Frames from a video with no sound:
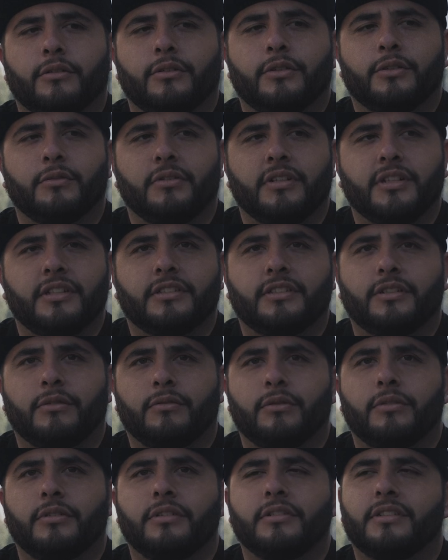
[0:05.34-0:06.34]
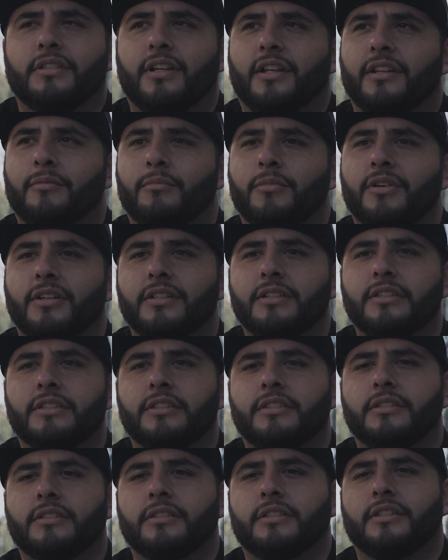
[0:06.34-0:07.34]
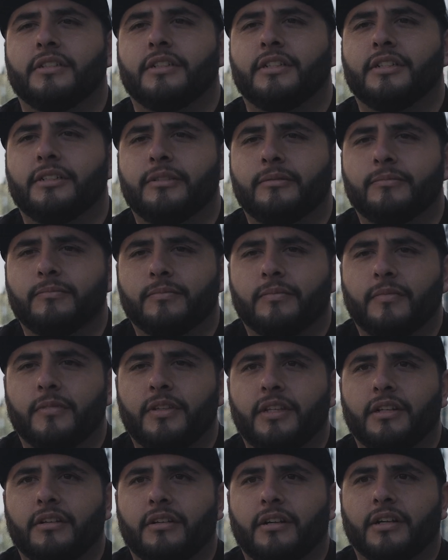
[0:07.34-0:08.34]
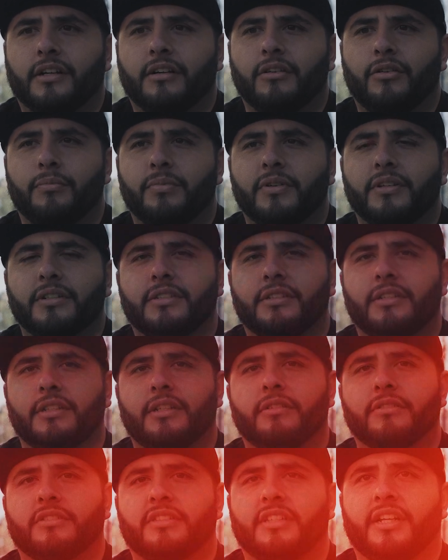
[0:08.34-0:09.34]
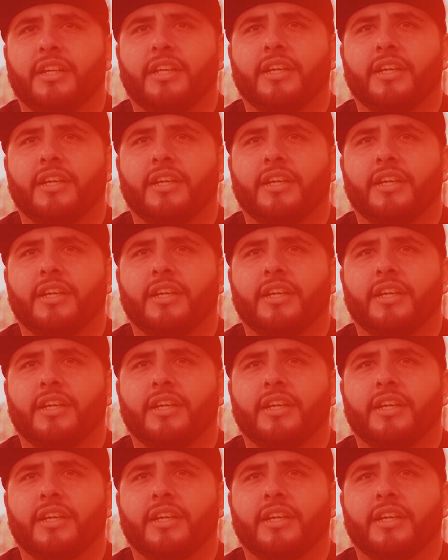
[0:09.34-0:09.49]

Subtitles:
of 20 sober solid months. I grew up in the city of Santa